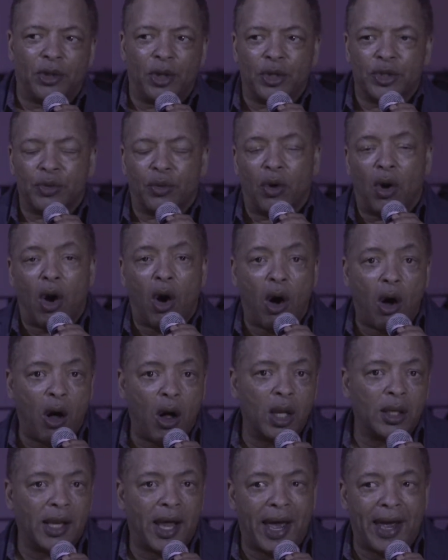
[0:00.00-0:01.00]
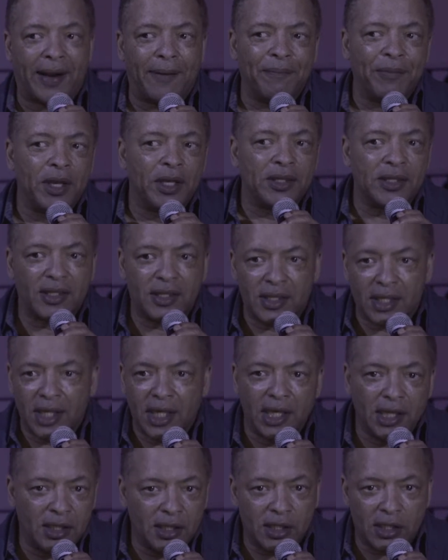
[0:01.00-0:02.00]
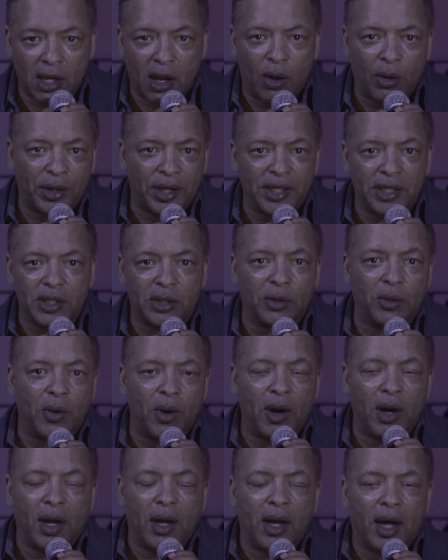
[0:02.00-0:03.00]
those were all like seeds sown into